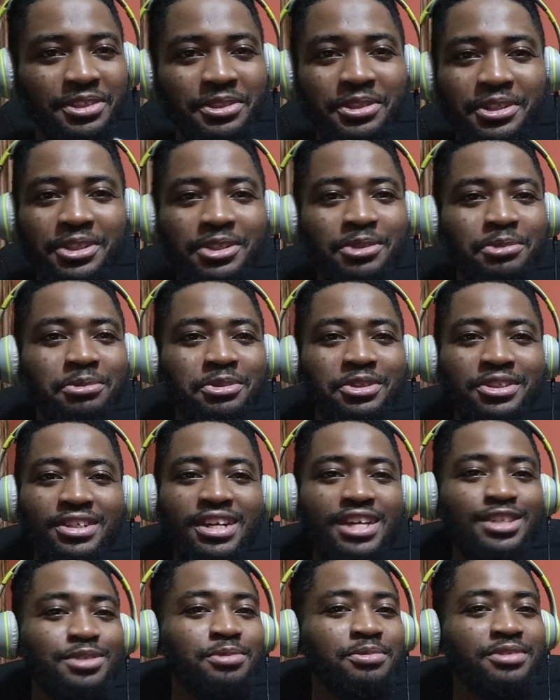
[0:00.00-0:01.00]
Damn, bro,
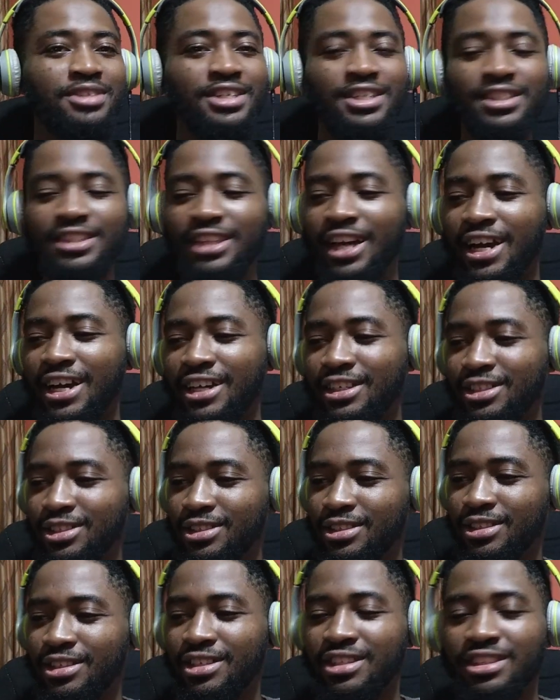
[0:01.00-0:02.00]
that's some thick thighs.
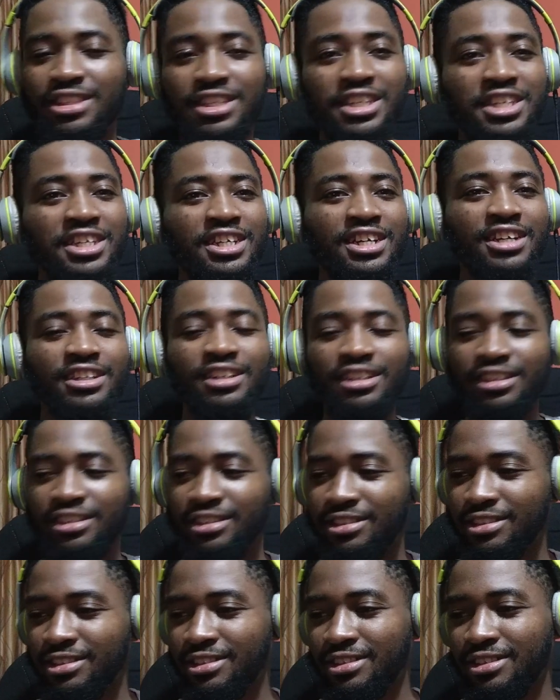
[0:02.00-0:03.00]
Tikiana.
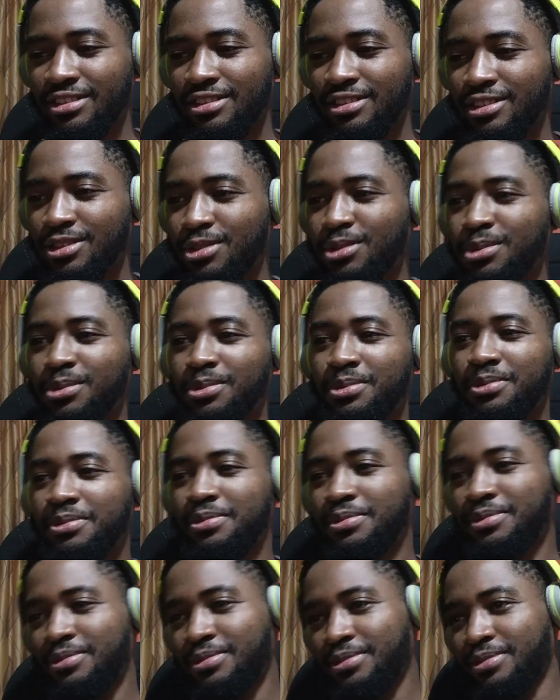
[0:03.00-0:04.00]
Let's go. Put
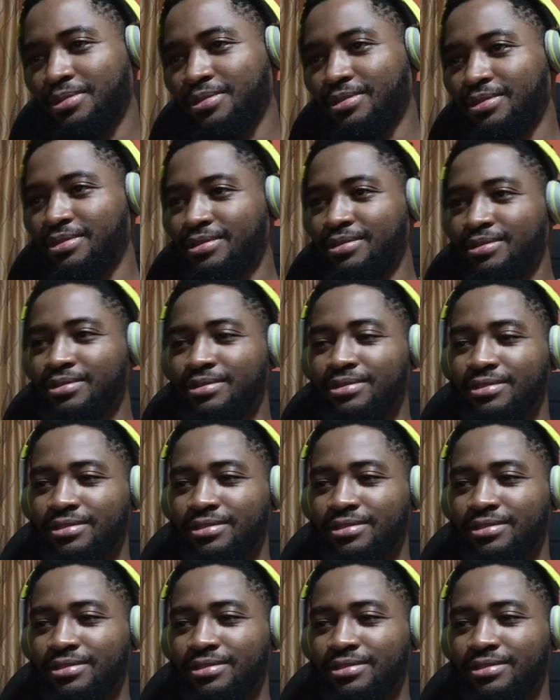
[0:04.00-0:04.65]
it